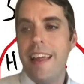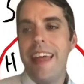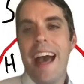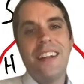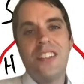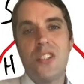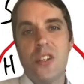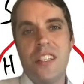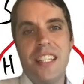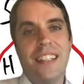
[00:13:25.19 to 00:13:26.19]
That
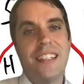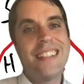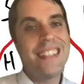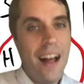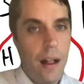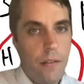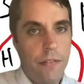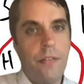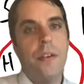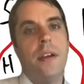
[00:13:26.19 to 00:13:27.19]
uncertainty
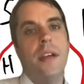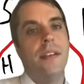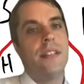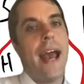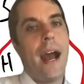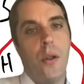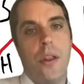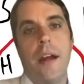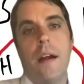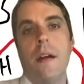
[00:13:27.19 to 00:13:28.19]
itself is out
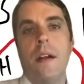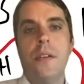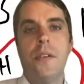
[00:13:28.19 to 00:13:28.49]
there